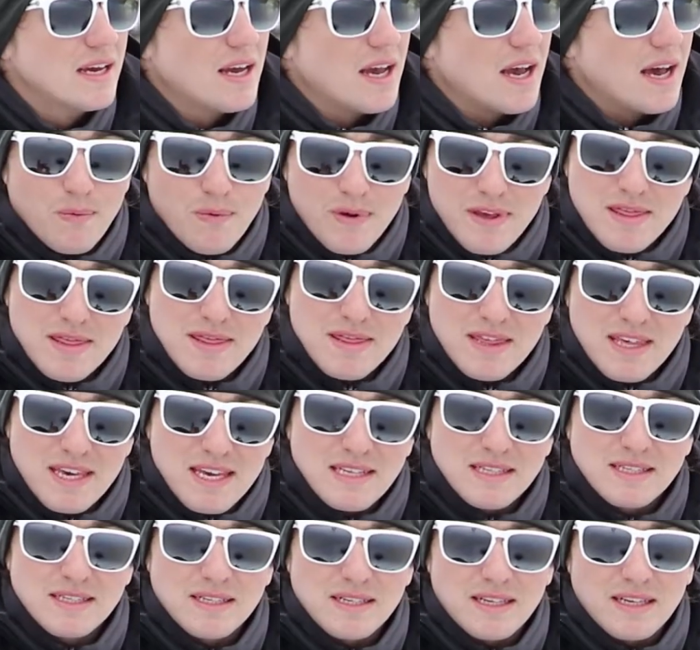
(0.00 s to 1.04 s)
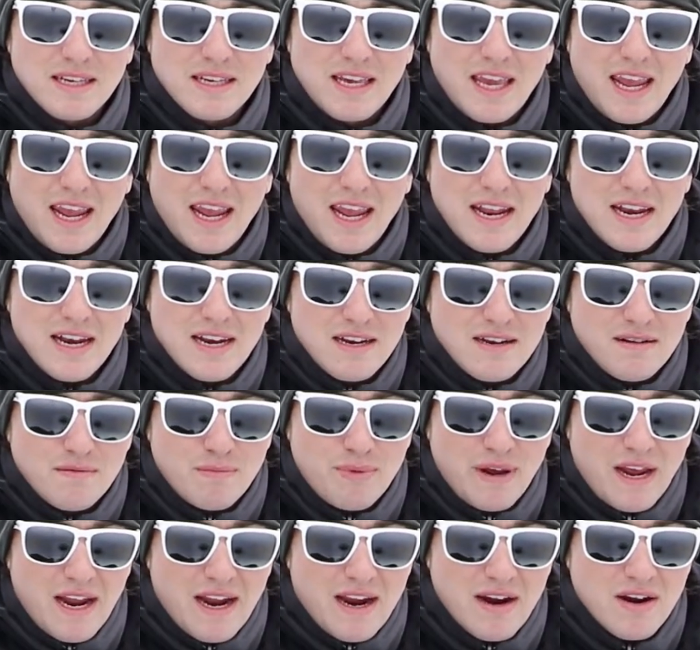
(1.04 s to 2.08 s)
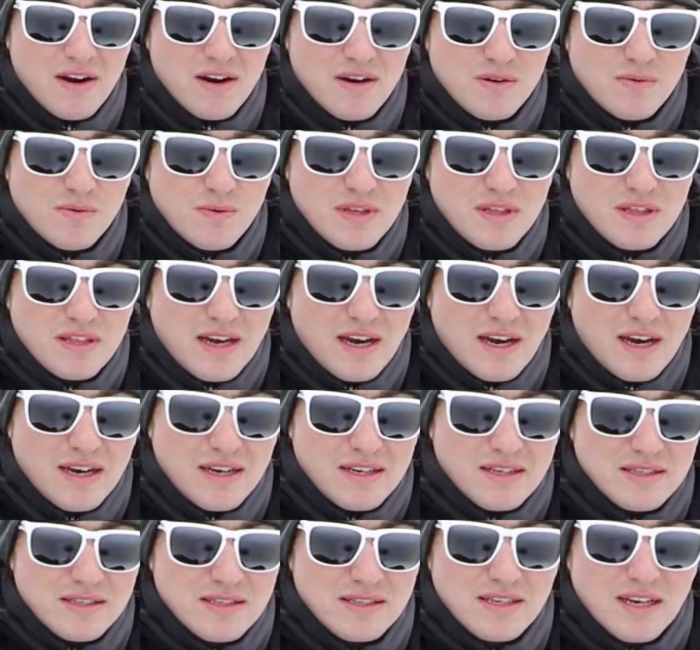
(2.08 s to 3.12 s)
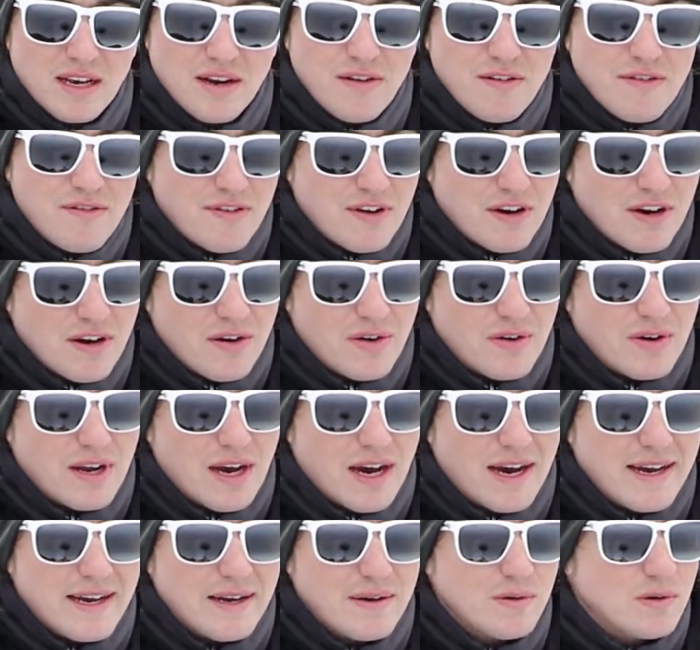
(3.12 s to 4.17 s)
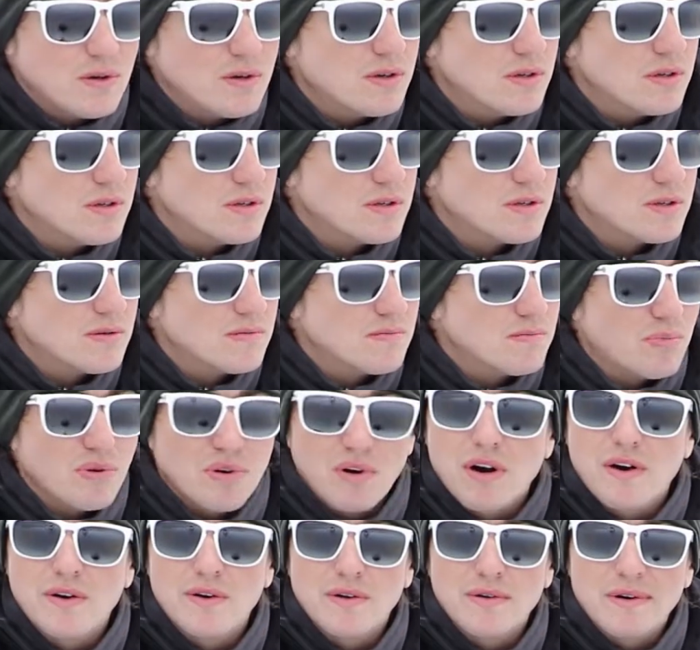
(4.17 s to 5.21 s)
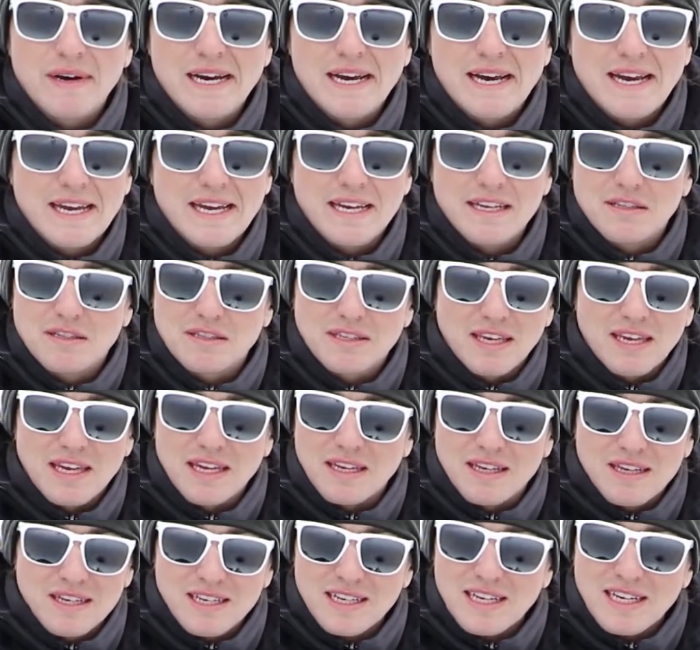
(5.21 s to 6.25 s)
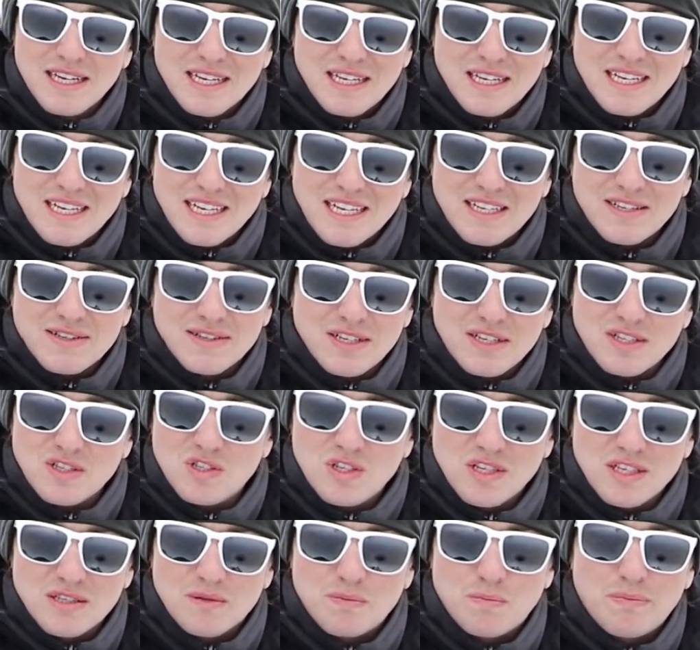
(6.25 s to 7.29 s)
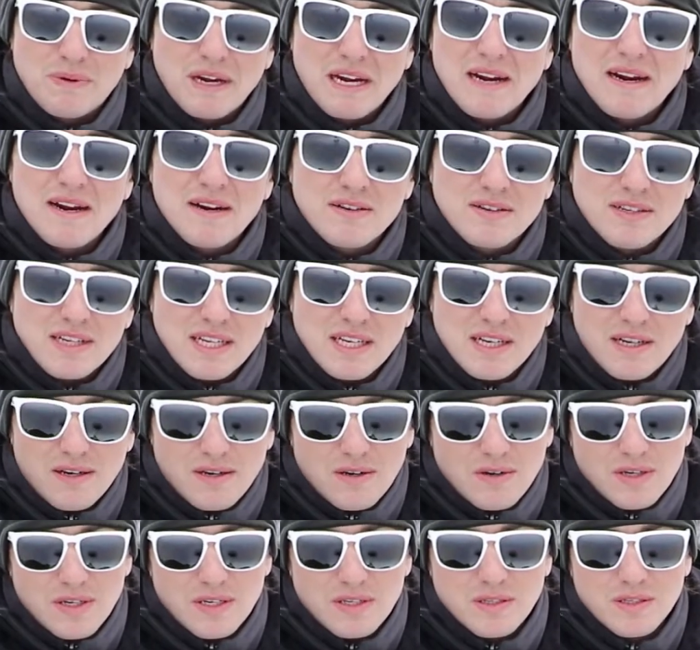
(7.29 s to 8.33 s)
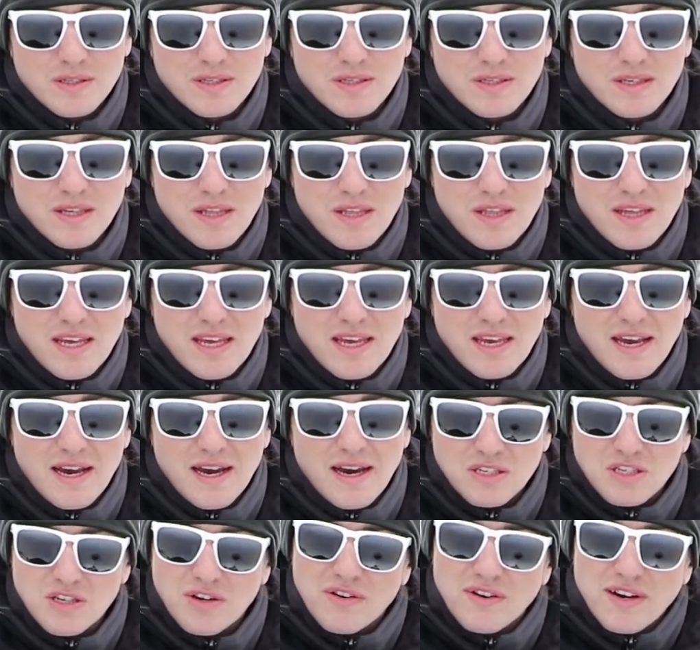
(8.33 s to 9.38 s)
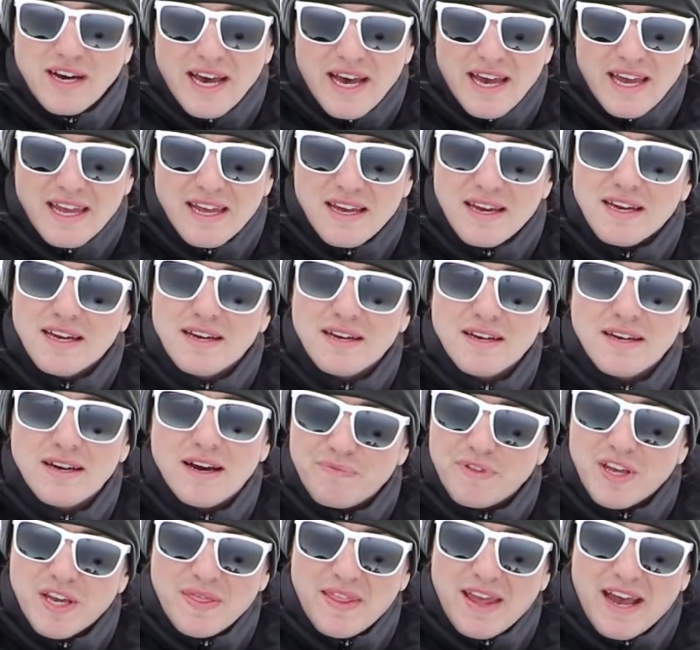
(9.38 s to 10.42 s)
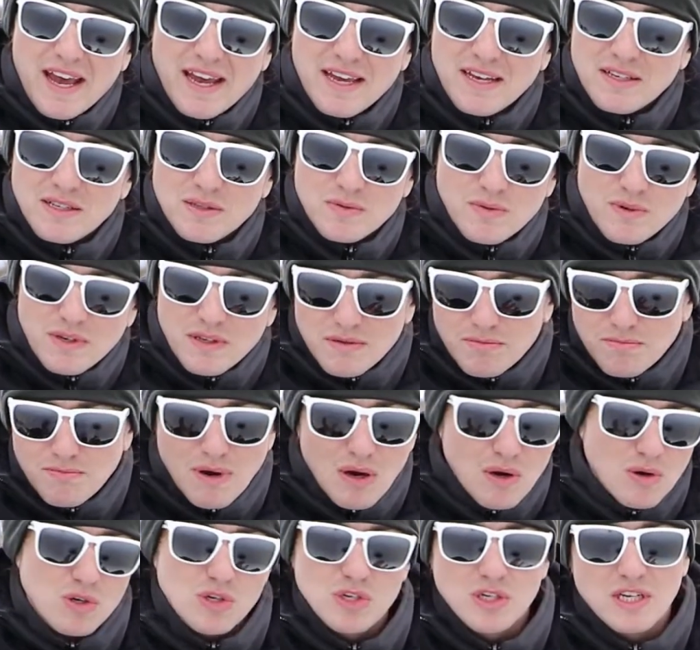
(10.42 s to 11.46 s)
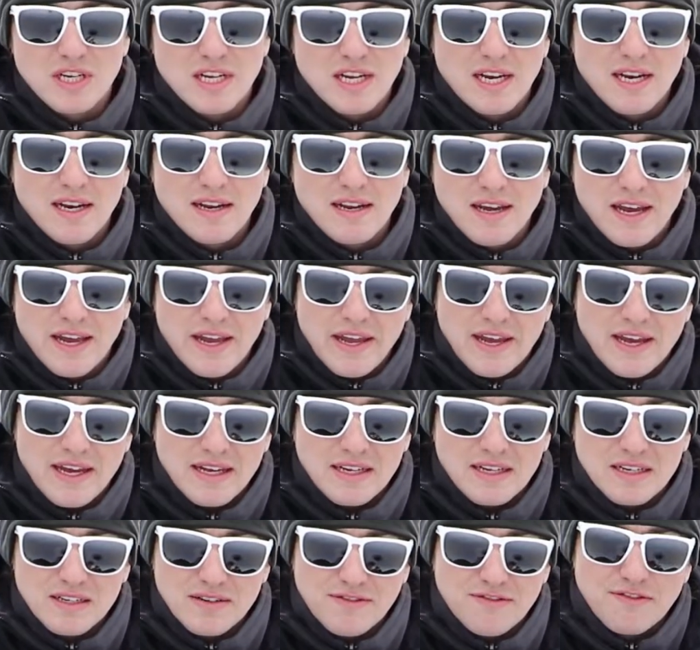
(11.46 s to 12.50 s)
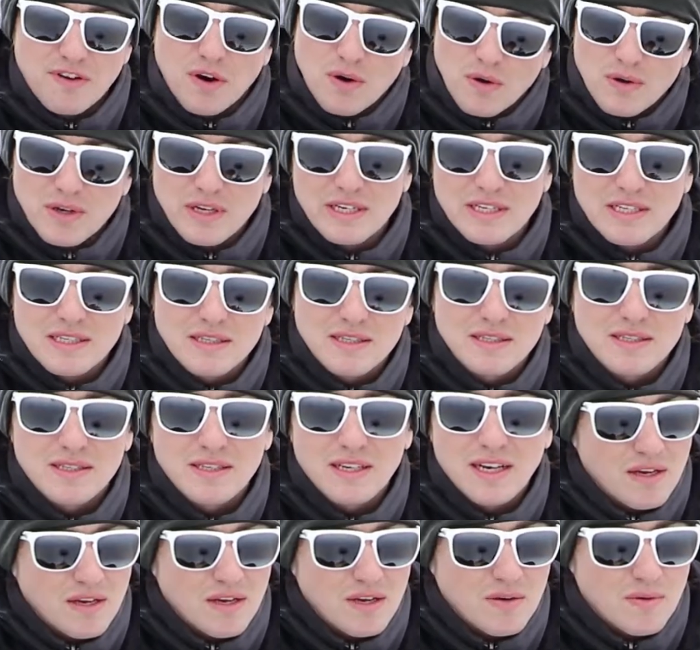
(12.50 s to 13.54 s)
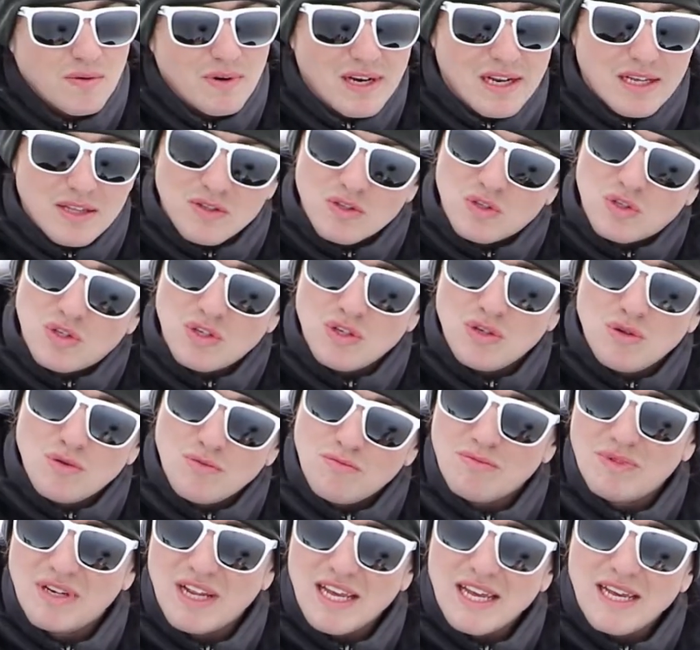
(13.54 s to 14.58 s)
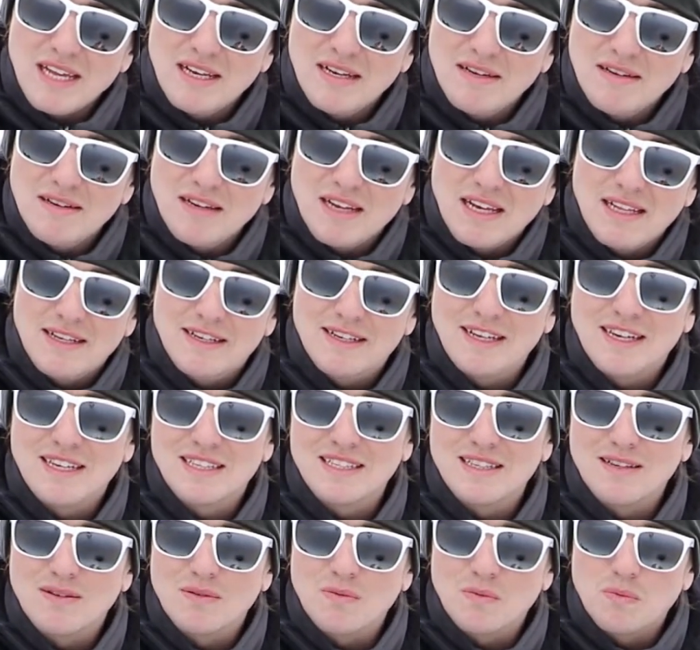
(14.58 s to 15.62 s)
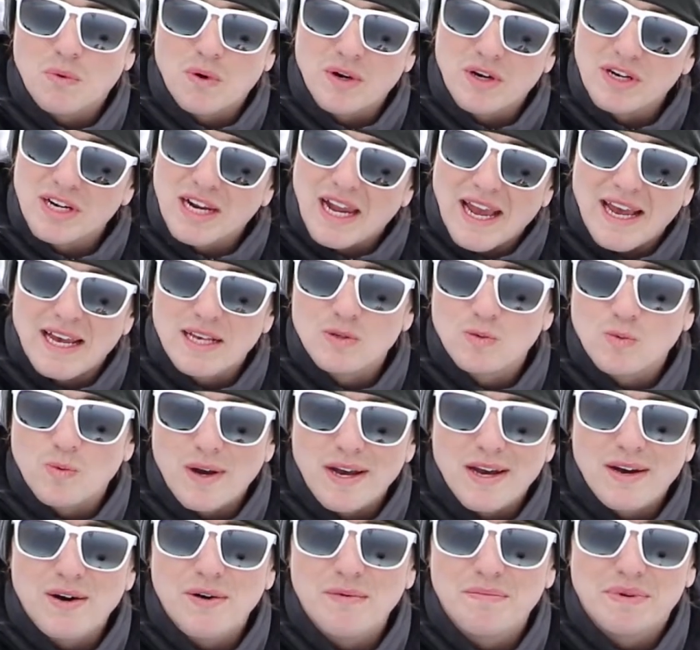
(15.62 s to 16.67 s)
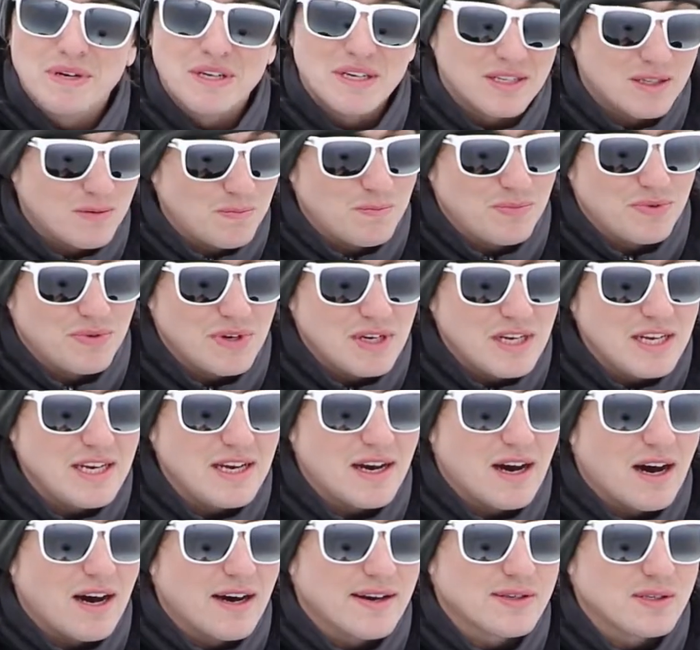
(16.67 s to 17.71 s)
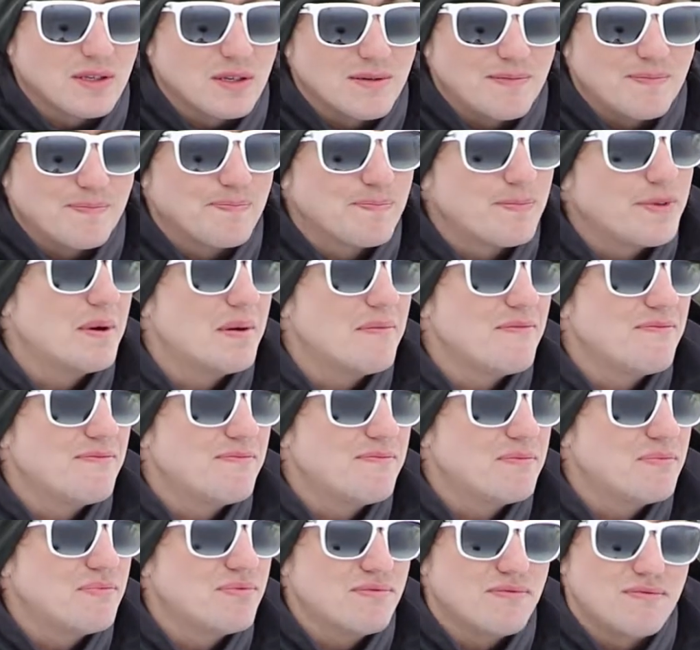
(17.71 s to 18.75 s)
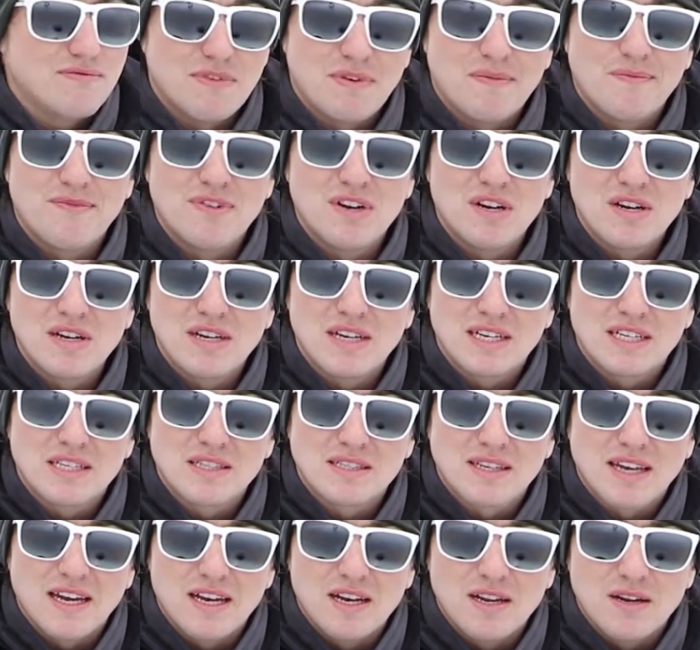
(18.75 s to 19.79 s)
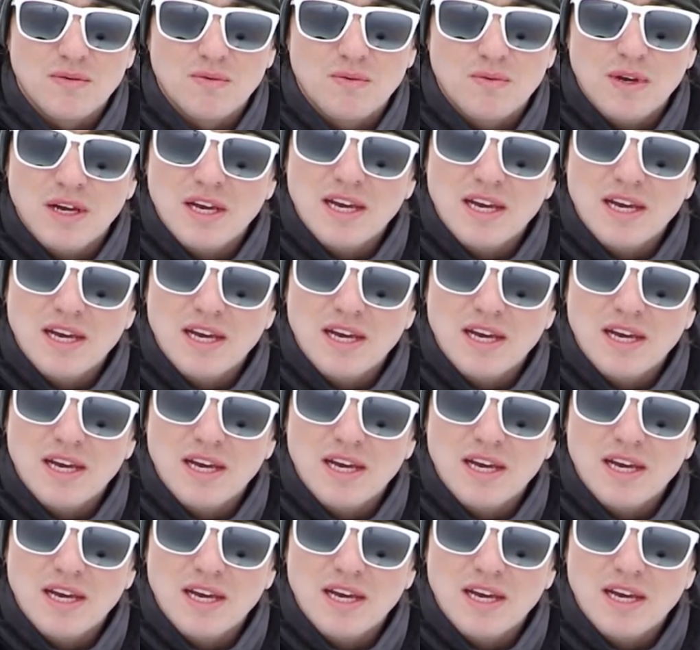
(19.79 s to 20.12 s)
With this Canon paired with the cell phone, I was blown away. It's like you can just barely notice the delay, and that is with motion and focus. When it's zoomed in, it doesn't work as well, but it's pretty awesome. I'm very excited.